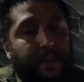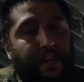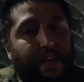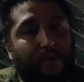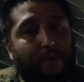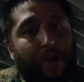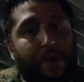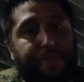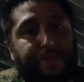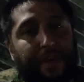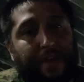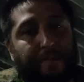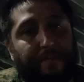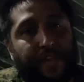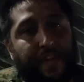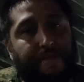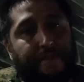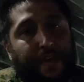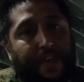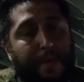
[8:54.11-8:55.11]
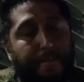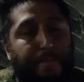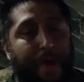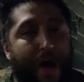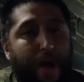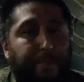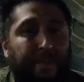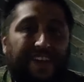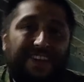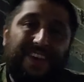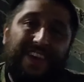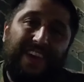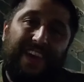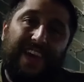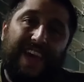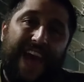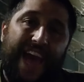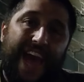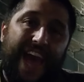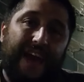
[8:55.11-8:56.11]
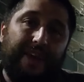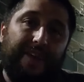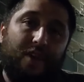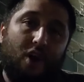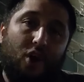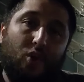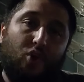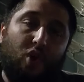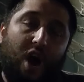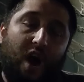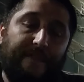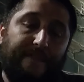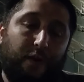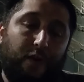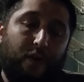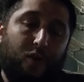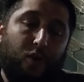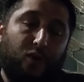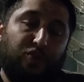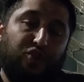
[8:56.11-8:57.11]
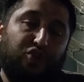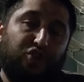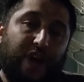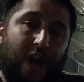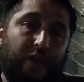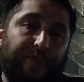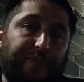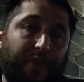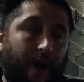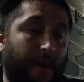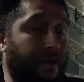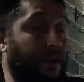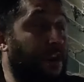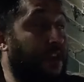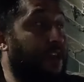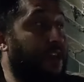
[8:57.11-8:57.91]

And with him living in public, he had no cover or shelter,